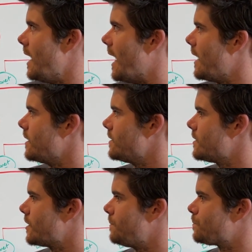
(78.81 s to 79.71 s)

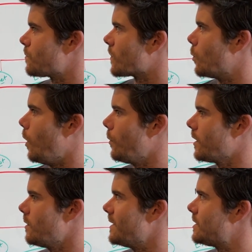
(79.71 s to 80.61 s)
And what we're
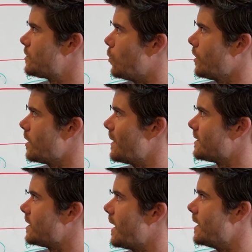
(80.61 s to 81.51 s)
going to be talking about
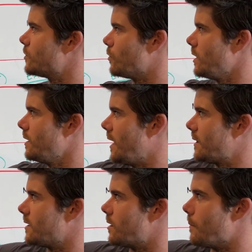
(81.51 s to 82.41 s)
today is really
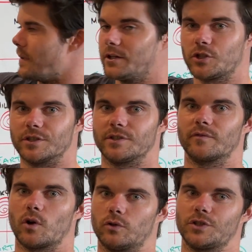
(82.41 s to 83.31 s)
like the dimensions
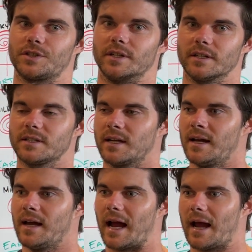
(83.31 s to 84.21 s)
of consciousness
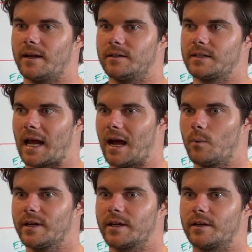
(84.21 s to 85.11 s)
and how
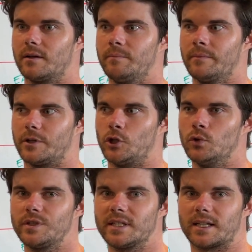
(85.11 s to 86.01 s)
we can
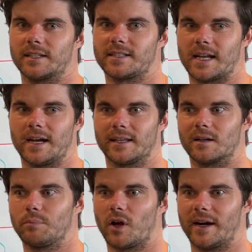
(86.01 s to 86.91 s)
use this understanding and
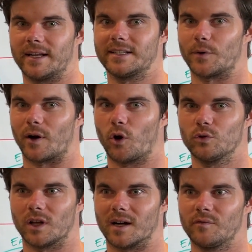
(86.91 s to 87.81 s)
apply it into our
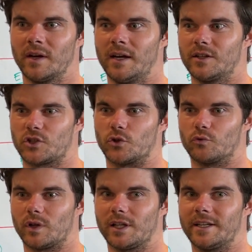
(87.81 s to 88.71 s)
own life to
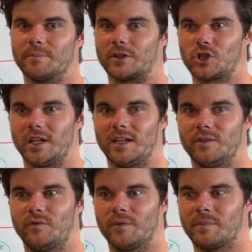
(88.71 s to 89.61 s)
really
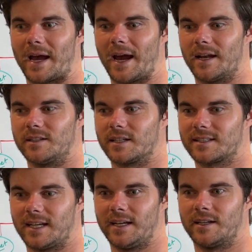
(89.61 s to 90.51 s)
achieve and
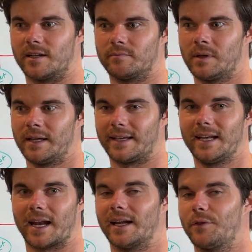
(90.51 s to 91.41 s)
succeed and
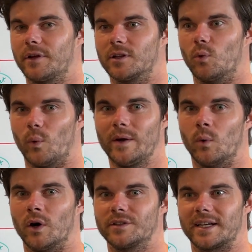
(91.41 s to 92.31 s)
get anything that we
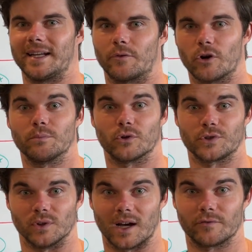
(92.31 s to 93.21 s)
want in our own
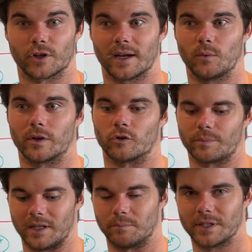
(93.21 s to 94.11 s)
personal life, okay? Whether it
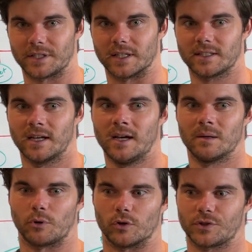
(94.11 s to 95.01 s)
be in business,
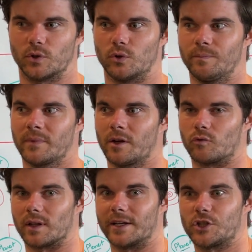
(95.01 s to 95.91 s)
personal,
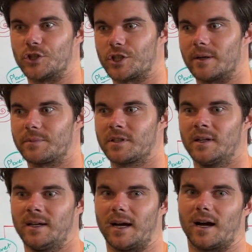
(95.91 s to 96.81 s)
relationships,
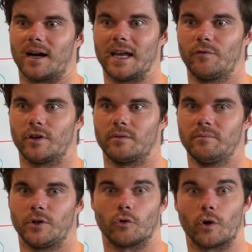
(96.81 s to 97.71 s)

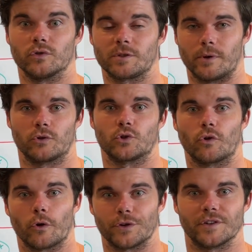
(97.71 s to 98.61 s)
even your own spiritual
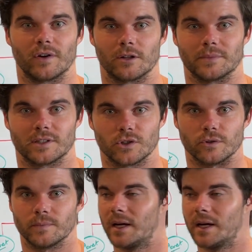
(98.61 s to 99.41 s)
growth and development too.